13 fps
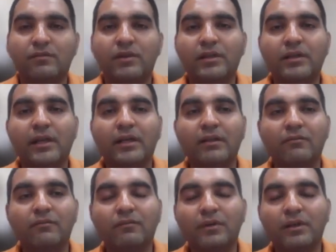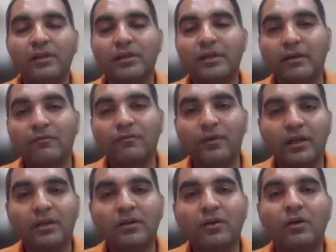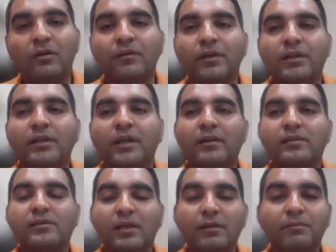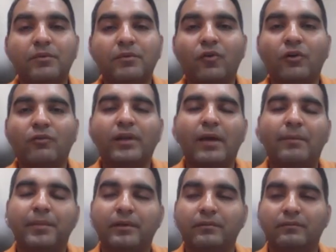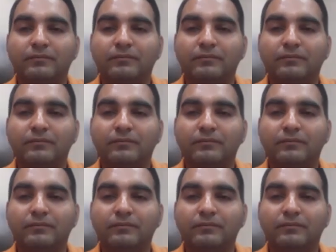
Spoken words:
Will it get failed or will it get skipped? What will happen?